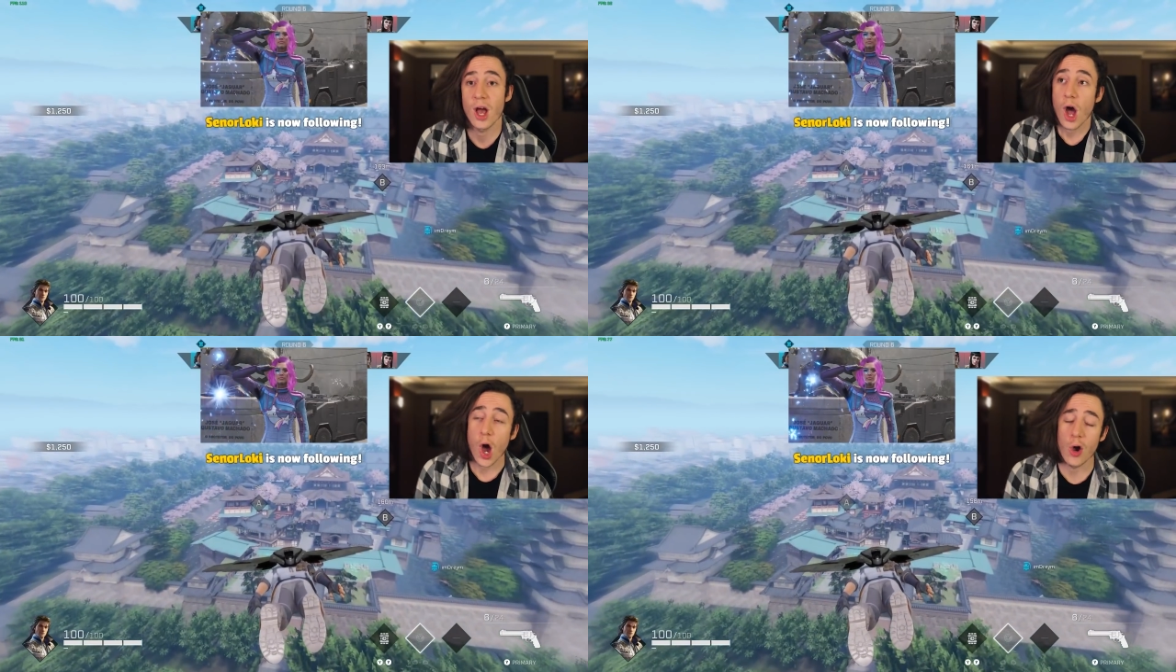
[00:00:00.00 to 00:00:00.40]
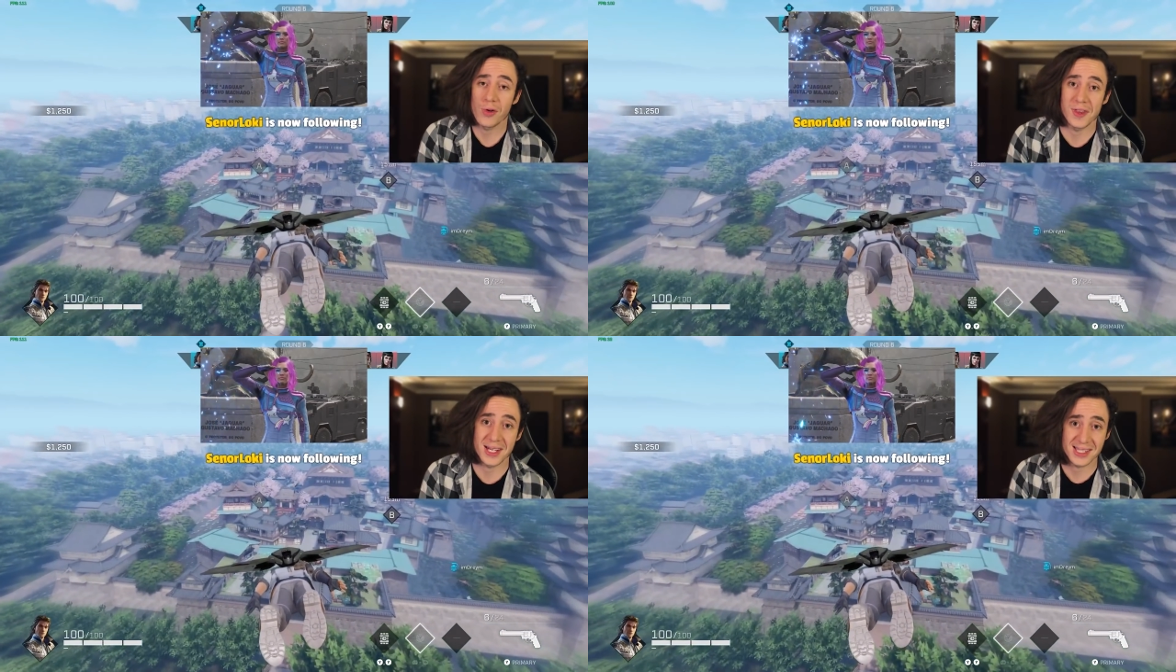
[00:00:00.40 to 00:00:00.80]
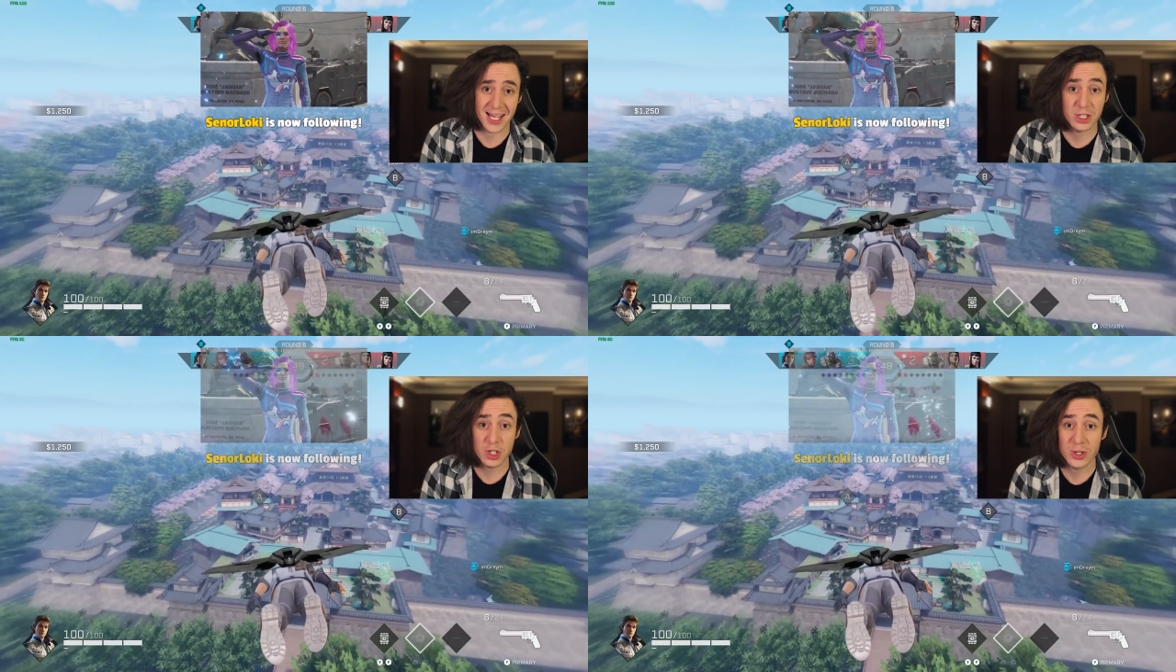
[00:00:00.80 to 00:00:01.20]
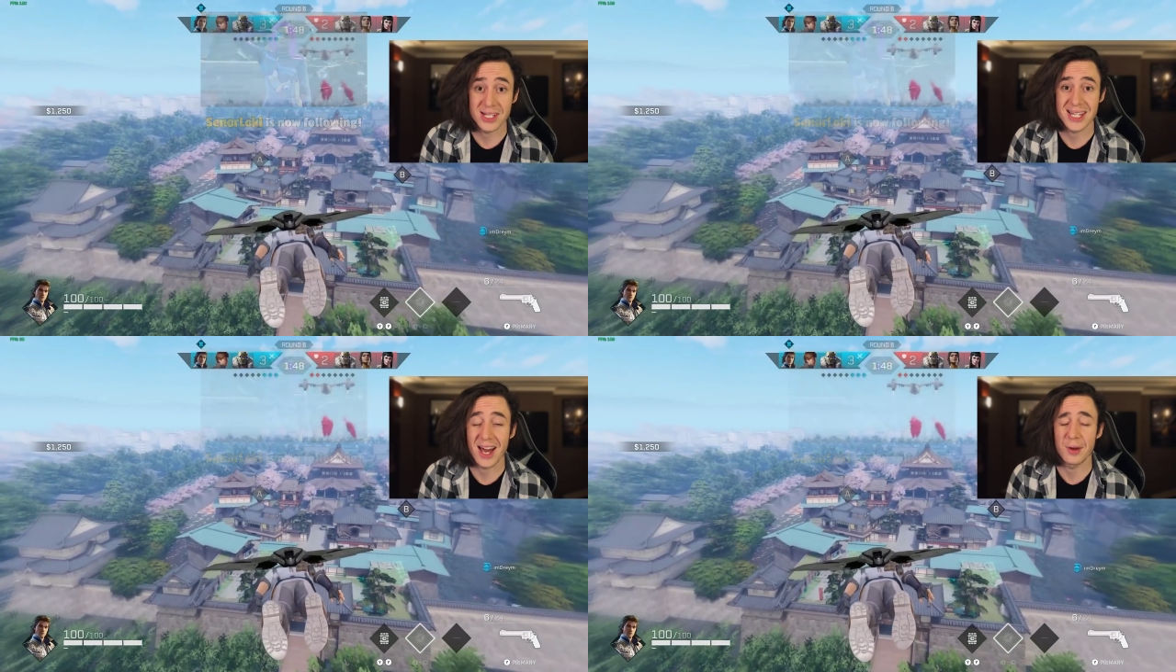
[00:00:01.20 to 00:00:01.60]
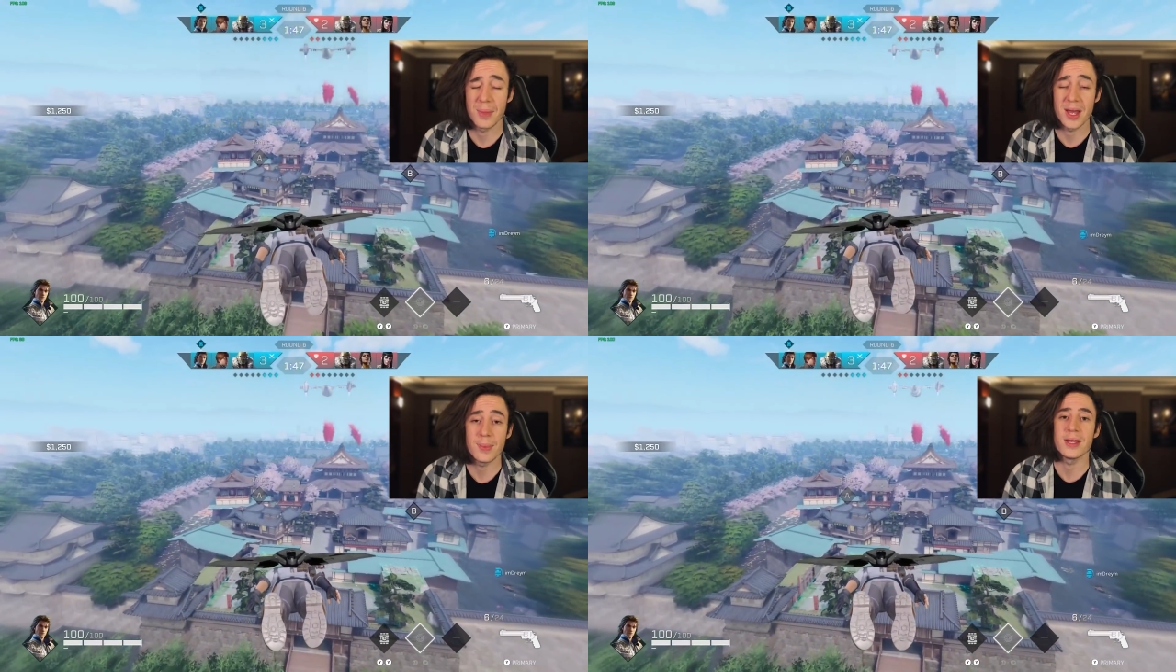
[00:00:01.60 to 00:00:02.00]
Hopefully they decide to tune it down and
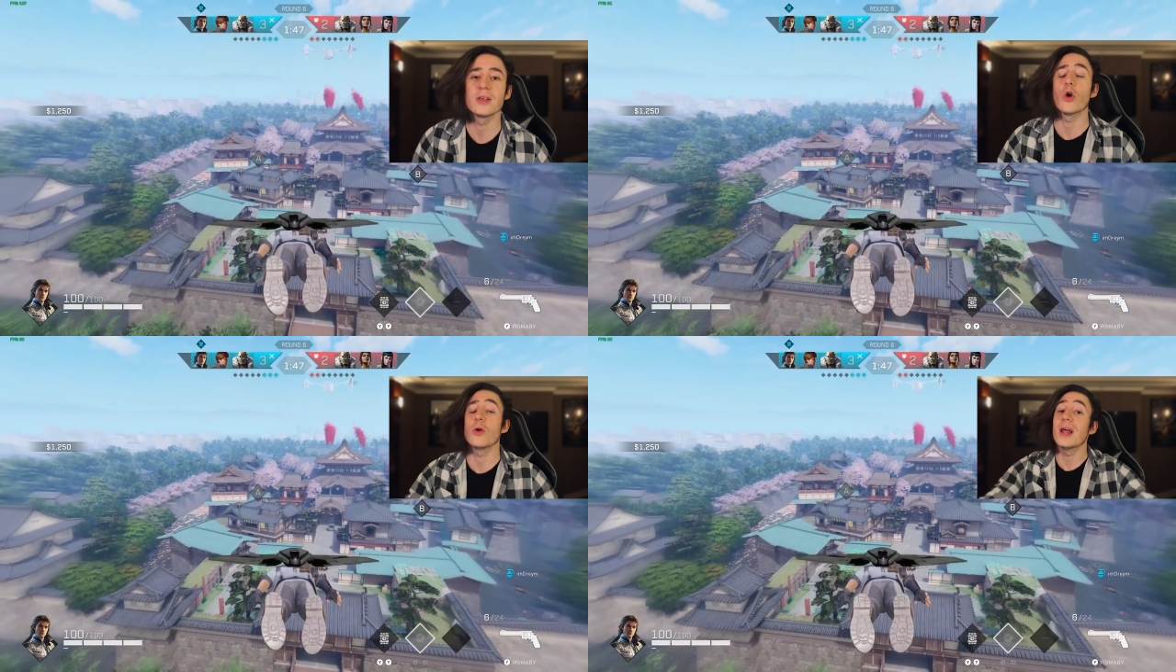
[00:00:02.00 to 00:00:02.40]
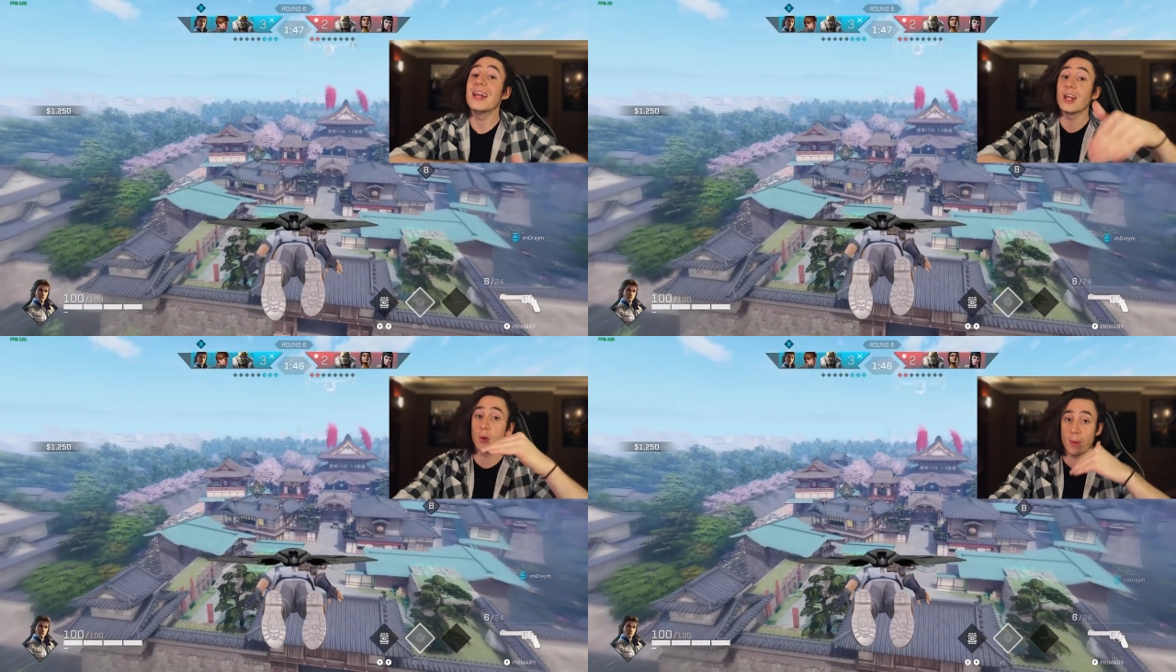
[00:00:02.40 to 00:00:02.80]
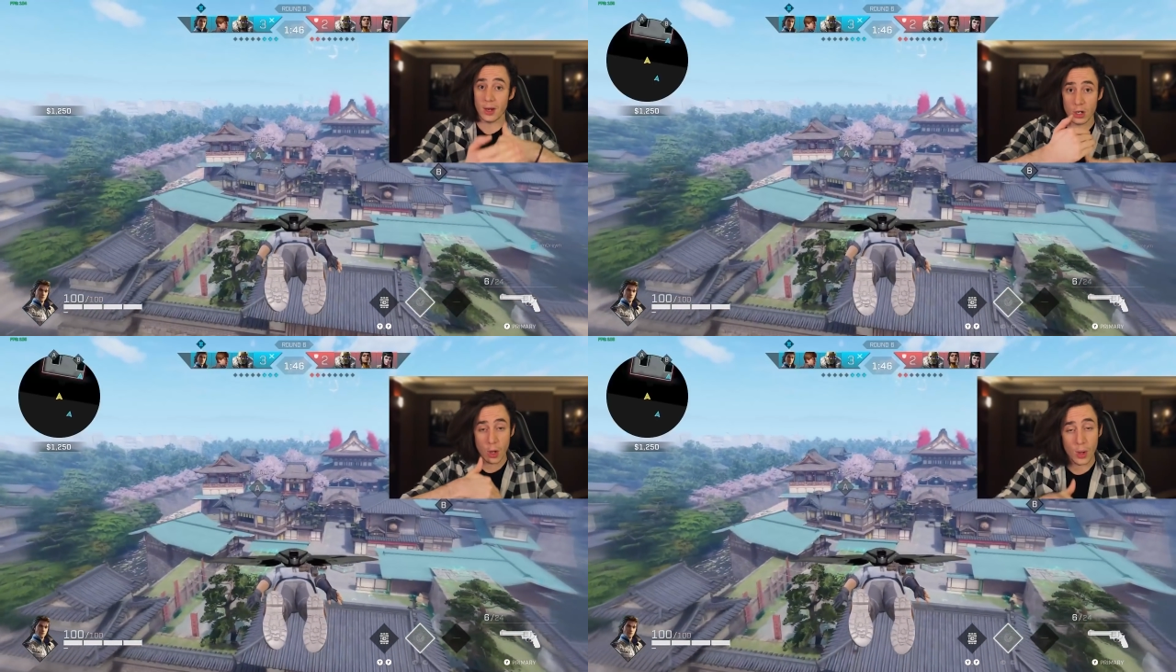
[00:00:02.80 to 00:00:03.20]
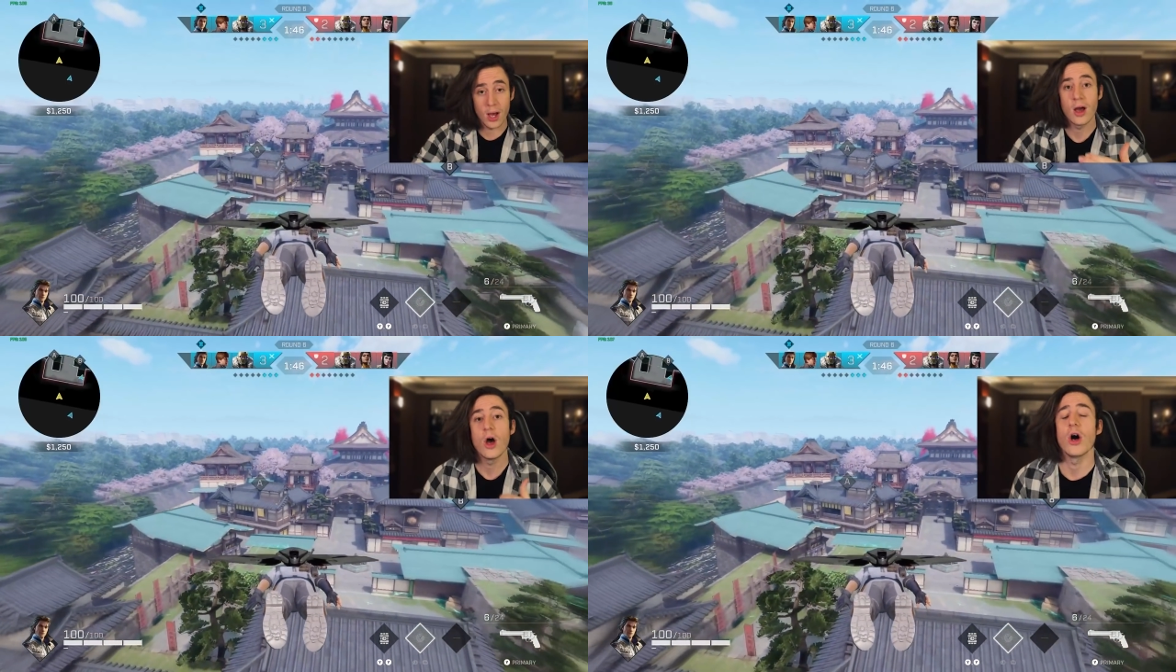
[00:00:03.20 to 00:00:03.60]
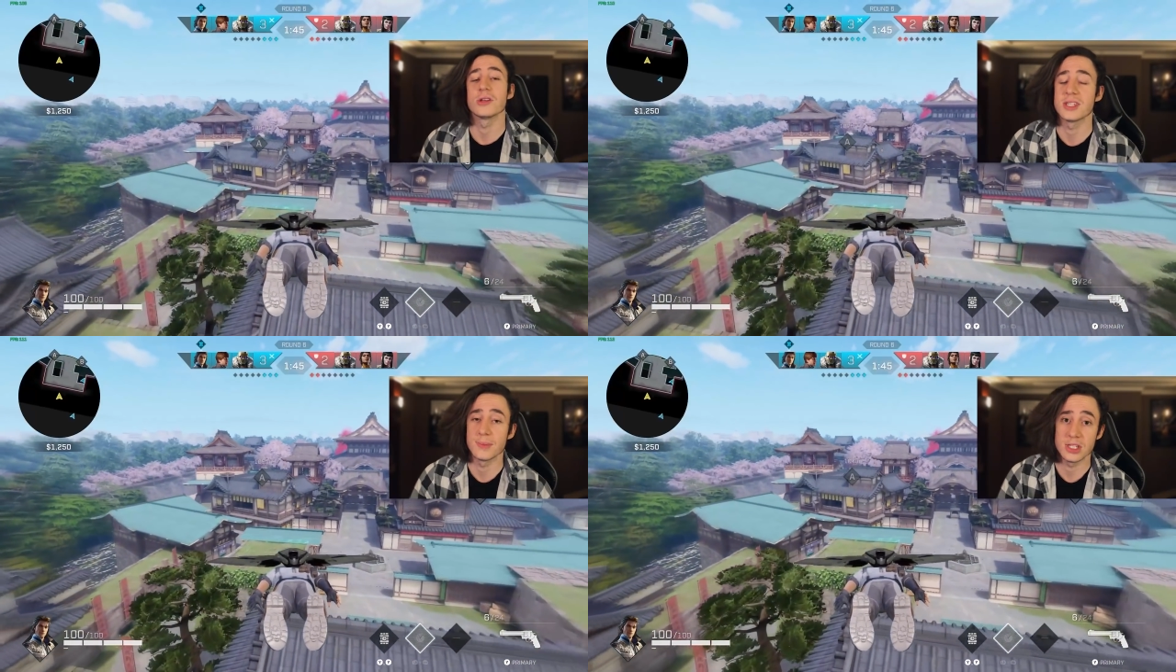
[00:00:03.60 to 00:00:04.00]
maybe go a little bit lower on
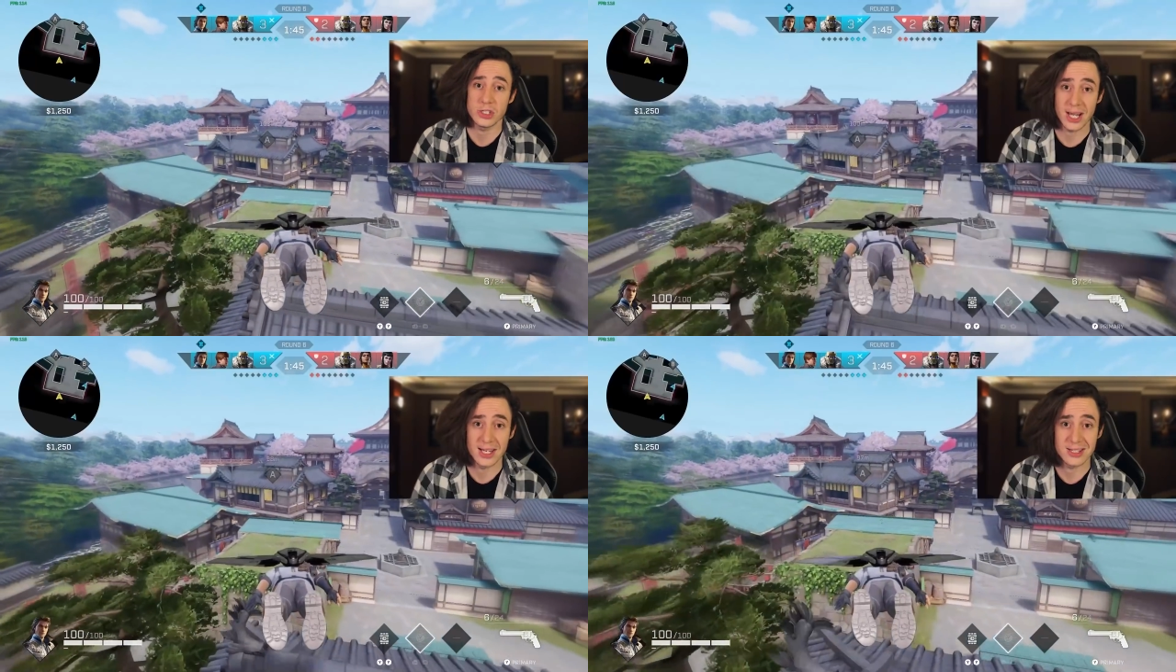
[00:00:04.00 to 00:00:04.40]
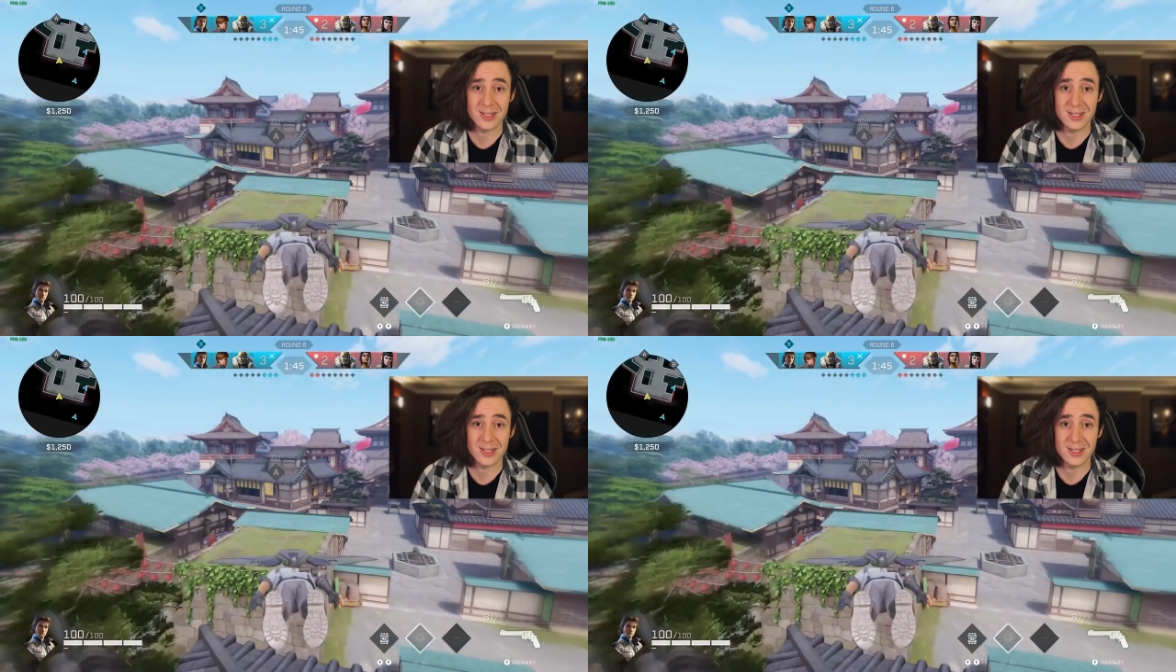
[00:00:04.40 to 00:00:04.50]
some of these changes,